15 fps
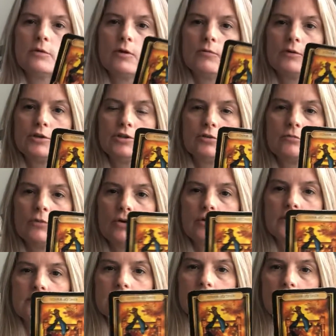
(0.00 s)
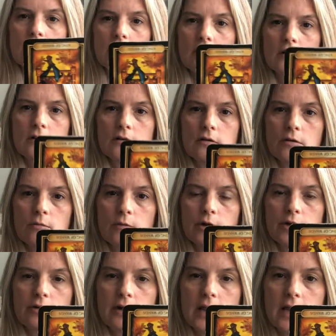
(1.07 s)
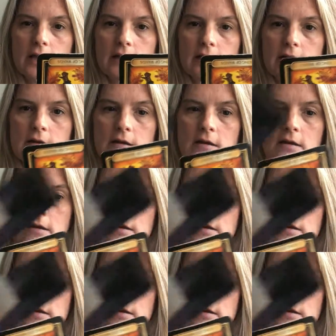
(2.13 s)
about what your motives are or where you're headed,